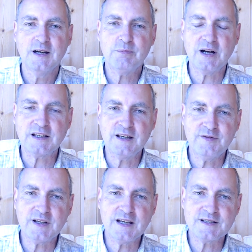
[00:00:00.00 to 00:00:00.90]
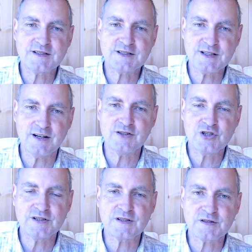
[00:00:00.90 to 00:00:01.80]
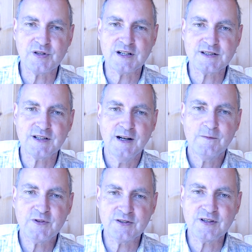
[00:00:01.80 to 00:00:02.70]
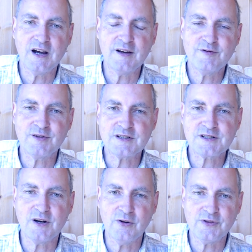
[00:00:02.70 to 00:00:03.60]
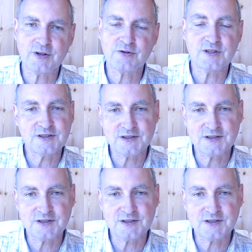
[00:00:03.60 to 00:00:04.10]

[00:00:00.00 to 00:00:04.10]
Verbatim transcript: by giving his son, Jesus Christ, to die for us on the cross.